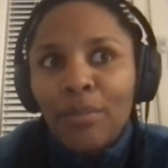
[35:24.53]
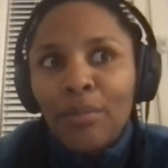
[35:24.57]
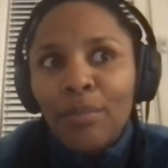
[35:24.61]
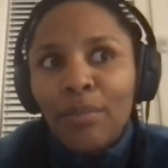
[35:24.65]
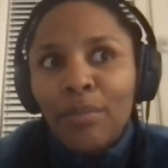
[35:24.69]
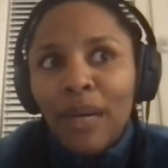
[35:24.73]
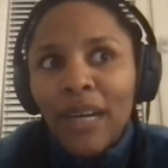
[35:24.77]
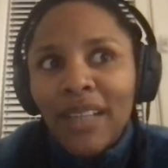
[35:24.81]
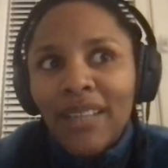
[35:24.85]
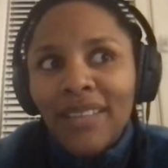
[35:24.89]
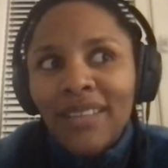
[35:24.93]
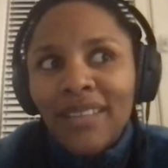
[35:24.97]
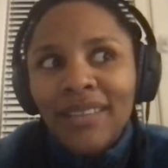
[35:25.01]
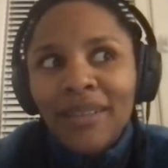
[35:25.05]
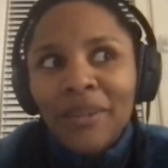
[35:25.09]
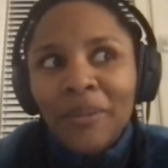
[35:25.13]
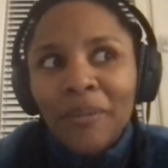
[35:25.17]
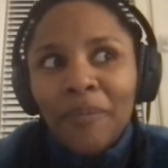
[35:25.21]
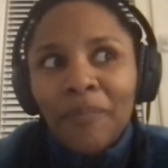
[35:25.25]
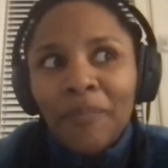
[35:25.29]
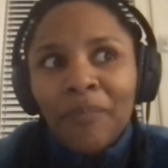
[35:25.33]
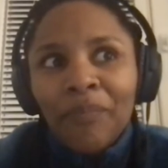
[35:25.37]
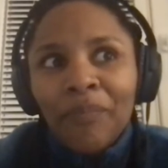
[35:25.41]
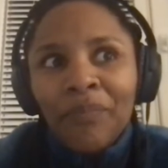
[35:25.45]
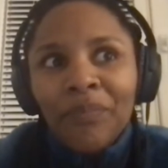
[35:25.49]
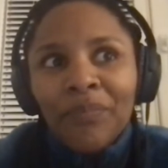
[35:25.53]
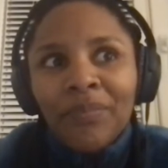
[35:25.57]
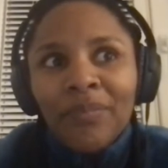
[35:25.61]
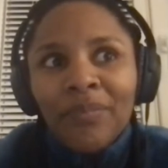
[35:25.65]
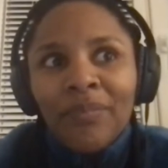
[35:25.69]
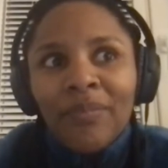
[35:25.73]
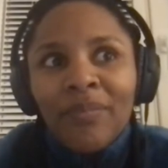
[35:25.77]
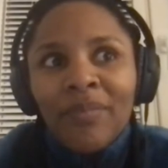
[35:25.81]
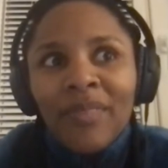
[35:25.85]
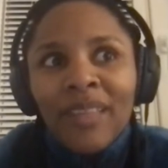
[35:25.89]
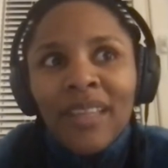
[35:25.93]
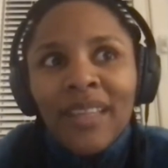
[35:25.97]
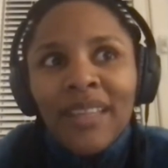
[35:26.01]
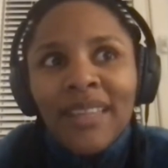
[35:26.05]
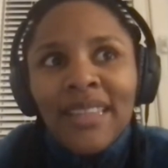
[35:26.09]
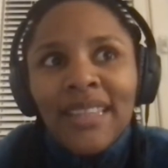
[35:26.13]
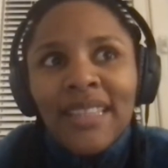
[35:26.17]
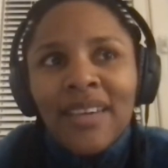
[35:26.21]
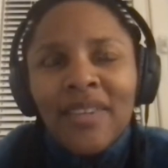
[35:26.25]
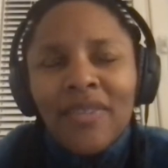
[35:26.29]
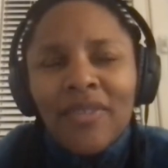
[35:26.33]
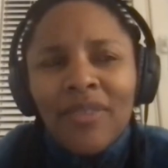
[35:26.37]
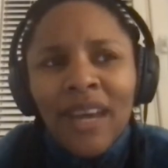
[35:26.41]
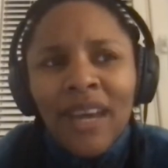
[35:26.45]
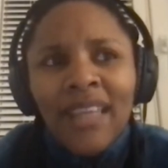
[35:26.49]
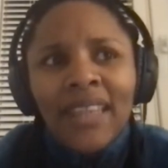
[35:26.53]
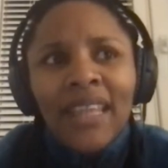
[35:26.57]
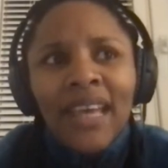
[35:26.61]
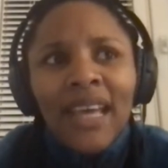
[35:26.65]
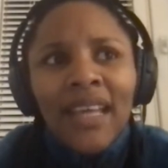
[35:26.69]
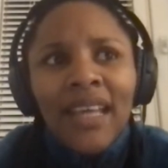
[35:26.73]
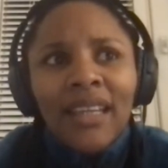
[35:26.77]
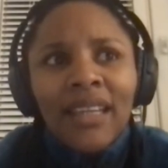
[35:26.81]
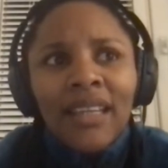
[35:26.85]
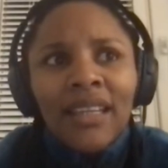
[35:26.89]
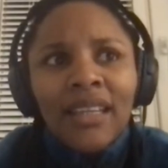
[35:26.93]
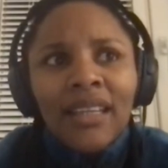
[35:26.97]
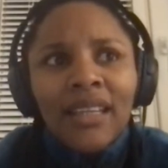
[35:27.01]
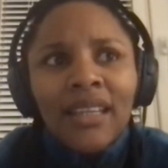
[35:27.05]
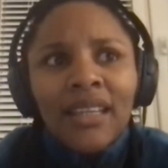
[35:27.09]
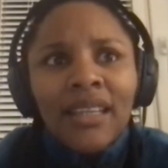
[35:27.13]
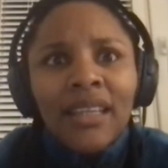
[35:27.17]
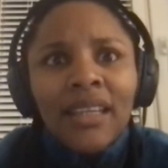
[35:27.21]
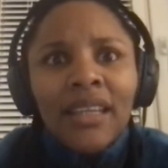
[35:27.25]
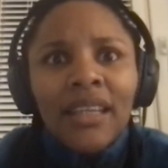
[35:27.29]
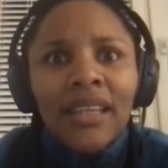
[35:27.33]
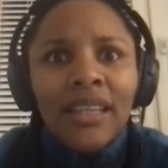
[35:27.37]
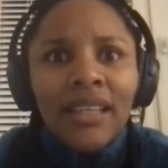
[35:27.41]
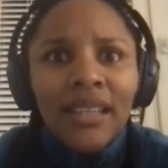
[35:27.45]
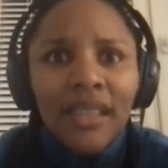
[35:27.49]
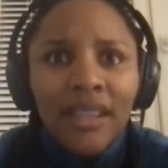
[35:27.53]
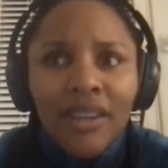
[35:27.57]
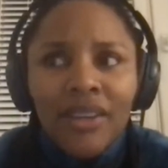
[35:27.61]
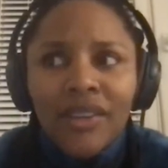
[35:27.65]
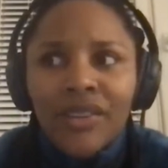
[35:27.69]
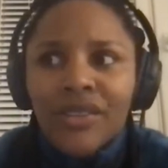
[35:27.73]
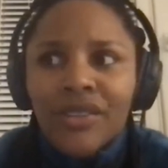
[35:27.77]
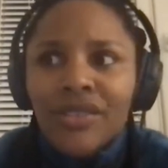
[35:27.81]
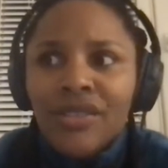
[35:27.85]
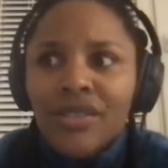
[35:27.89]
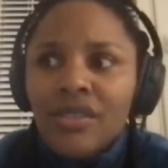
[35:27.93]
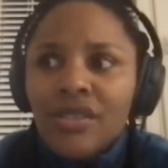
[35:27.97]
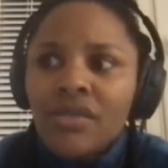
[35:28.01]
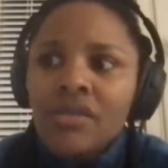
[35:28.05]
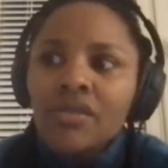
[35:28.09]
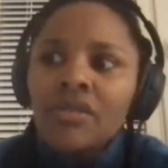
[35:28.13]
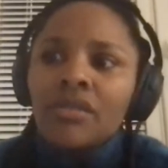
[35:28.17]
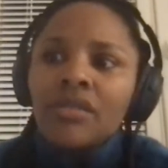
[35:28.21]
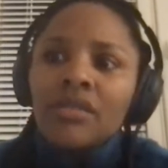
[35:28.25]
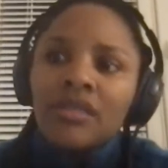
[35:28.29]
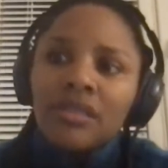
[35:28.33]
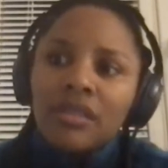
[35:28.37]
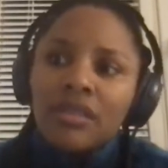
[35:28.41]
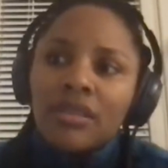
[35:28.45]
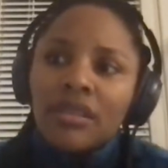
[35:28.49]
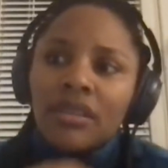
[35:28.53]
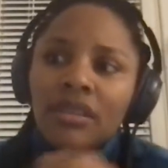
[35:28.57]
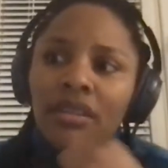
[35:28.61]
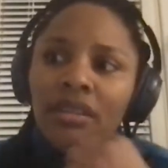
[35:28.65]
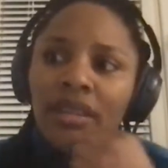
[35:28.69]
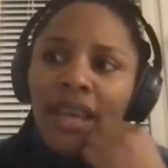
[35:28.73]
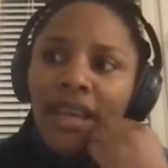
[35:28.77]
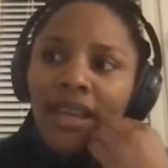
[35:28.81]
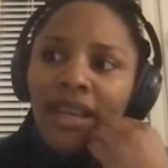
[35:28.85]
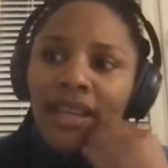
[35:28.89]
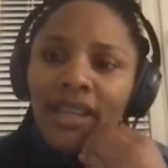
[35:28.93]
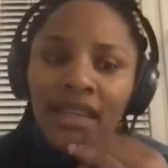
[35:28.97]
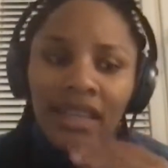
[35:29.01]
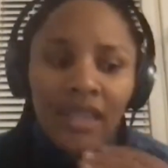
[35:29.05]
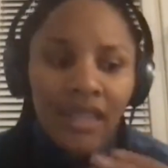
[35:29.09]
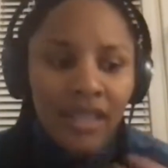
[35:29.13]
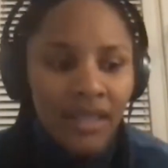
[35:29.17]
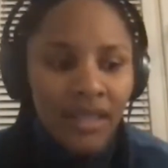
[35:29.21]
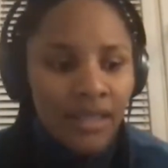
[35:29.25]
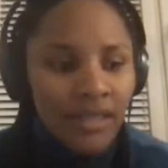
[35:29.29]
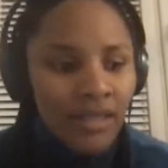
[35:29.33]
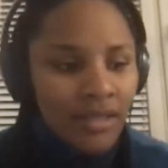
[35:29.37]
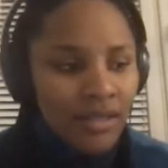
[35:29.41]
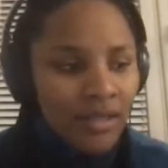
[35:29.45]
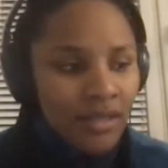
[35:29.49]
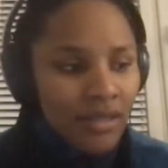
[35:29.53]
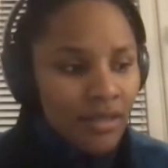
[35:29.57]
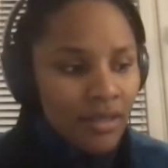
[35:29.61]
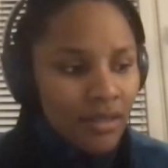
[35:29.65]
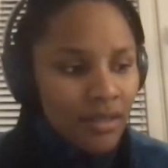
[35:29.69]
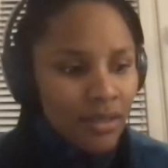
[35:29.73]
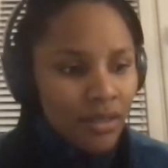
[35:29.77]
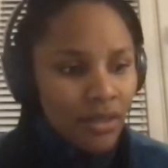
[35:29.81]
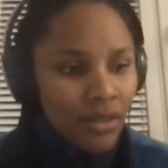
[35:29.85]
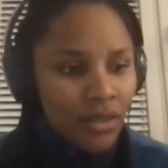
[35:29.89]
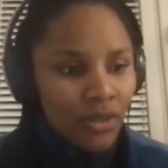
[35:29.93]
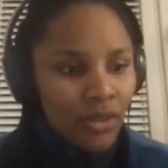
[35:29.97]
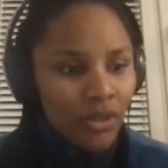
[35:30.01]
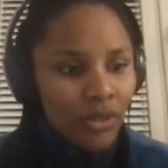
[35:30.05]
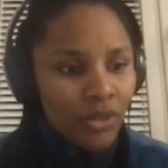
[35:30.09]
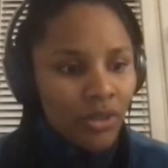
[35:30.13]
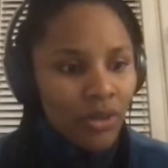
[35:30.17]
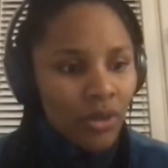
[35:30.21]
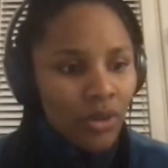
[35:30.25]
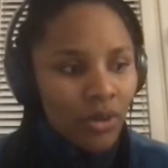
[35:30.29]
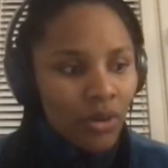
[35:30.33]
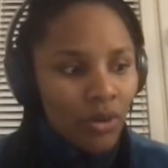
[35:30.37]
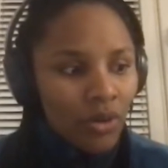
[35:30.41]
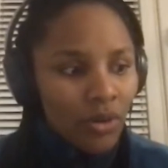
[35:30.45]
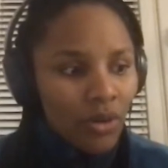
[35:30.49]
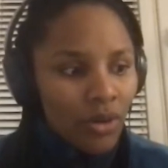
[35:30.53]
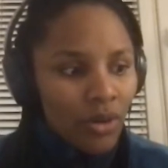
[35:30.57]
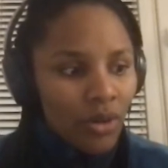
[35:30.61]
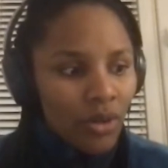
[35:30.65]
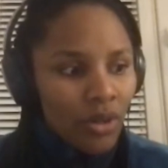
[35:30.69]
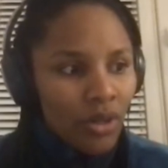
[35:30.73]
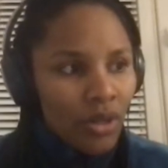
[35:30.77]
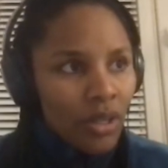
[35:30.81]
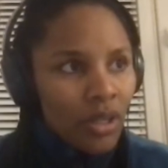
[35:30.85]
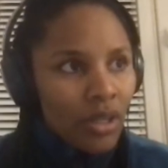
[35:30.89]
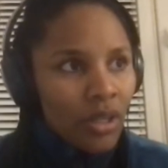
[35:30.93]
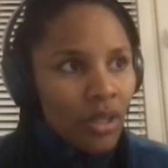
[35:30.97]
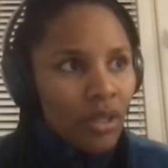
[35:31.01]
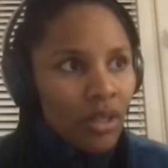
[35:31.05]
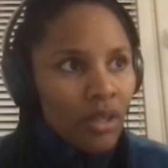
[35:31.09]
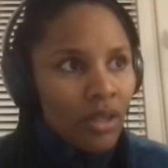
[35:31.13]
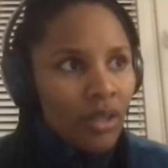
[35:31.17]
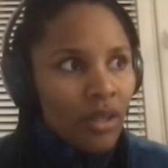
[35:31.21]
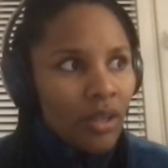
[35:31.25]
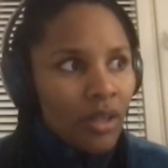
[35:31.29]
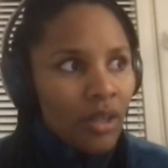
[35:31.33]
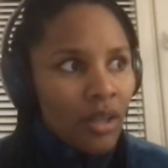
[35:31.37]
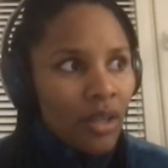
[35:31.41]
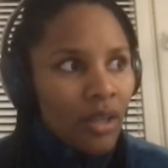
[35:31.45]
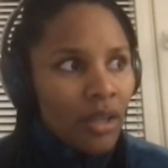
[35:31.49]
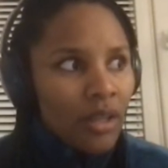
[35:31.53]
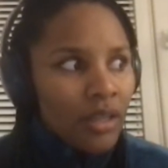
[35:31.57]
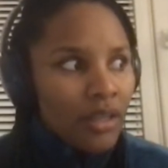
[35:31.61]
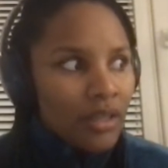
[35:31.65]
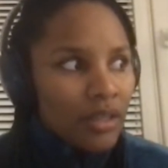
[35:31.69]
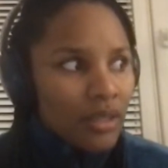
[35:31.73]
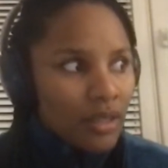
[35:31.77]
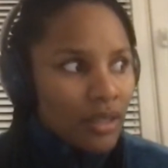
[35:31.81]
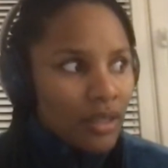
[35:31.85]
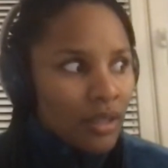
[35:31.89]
But the fact that he understood that he's, you know, the